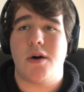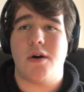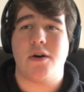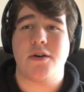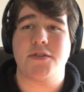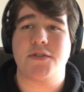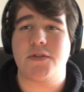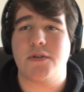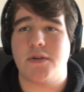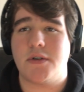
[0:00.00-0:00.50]

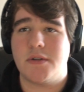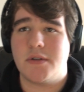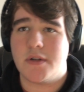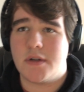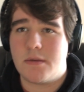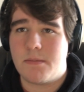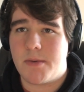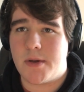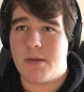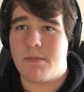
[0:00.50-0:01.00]
Also, a
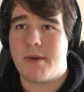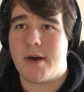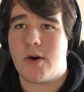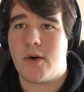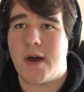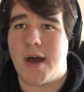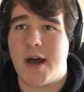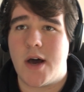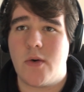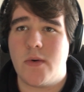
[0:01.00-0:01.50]
little bit
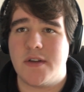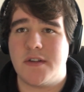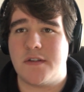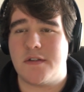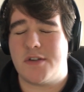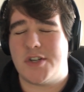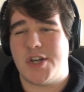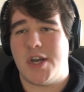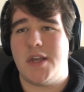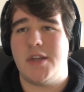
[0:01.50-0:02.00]
about how it's
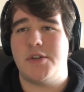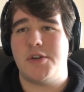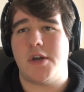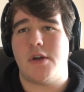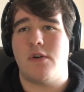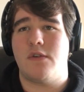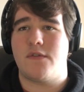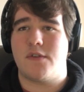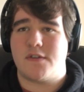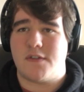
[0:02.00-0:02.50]

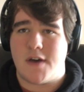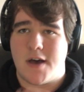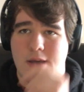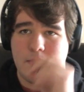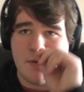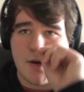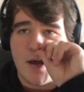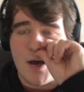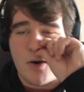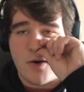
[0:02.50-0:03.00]
changing over
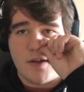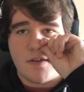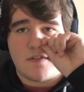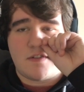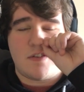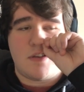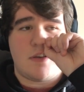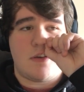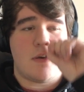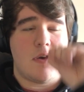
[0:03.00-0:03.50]
time and how I
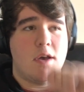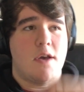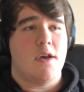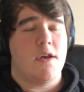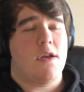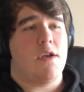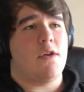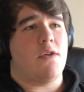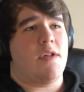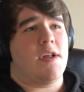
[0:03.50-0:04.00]
see,
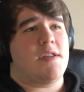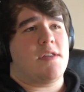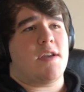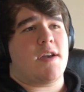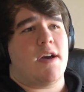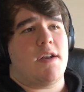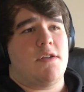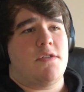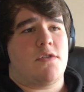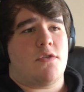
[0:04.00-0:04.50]
like the
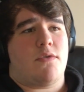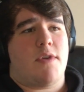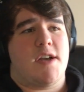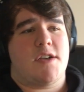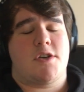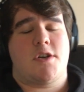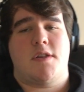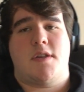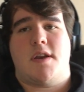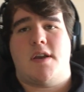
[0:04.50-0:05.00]
kind of
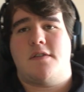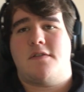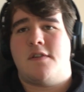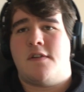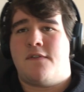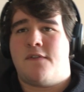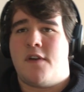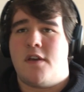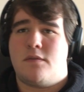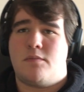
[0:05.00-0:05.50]
direction that I
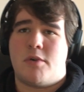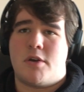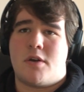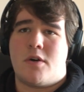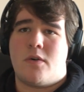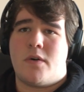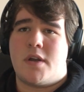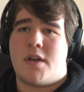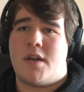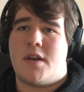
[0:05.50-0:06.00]
see Facebook
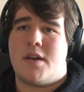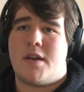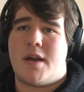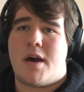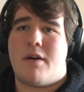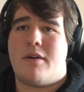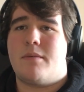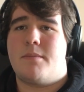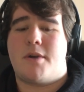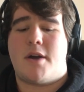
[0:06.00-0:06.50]
going in and
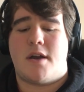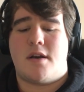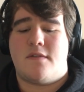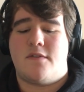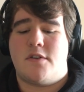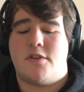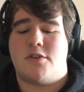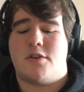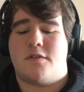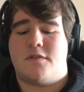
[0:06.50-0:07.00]
how I'm kind
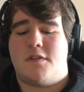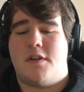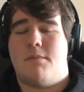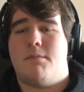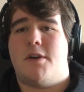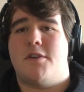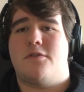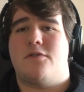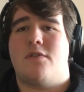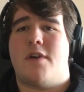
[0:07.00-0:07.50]
of adjusting
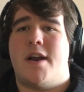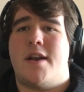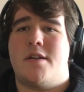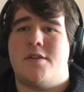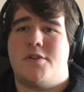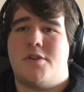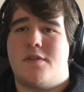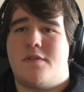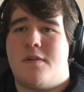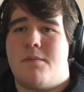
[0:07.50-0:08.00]
my
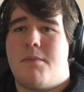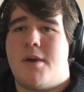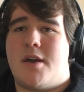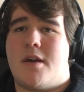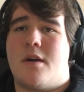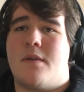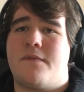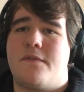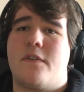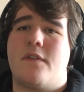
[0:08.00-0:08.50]
strategy to
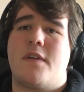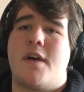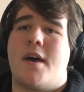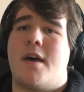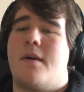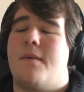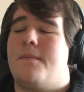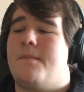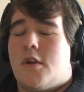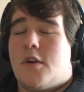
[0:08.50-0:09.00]
make up for that.